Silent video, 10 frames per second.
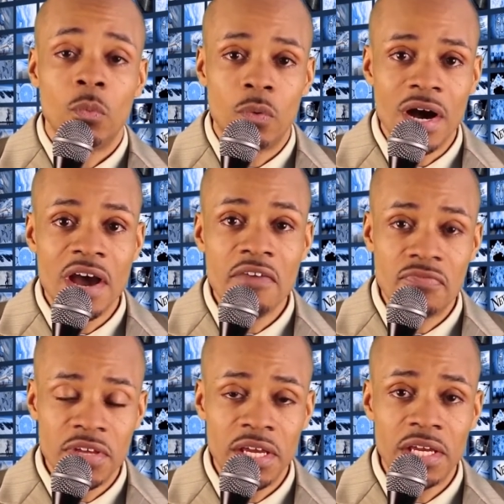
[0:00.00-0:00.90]
why
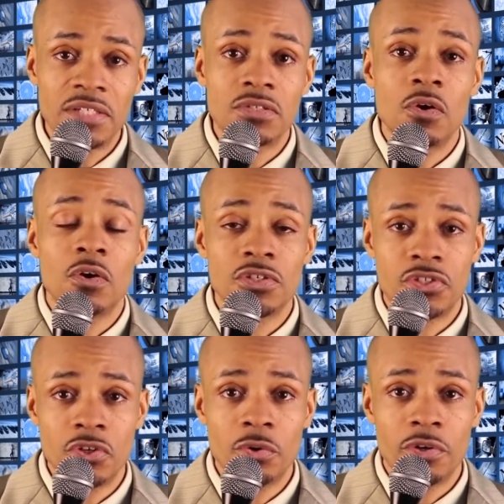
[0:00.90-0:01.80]
things are
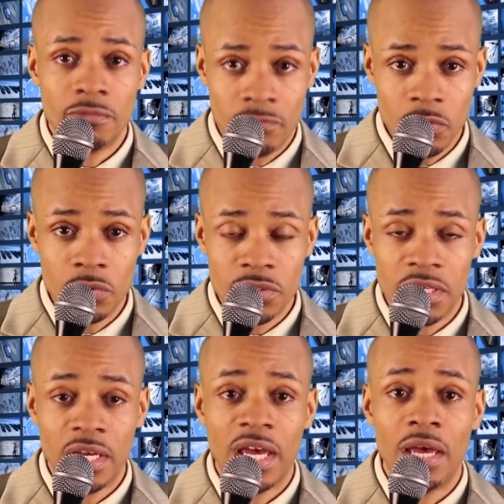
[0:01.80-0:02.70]
so
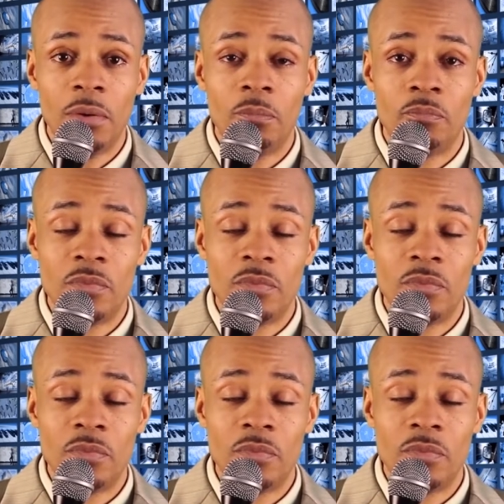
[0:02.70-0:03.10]
confusing and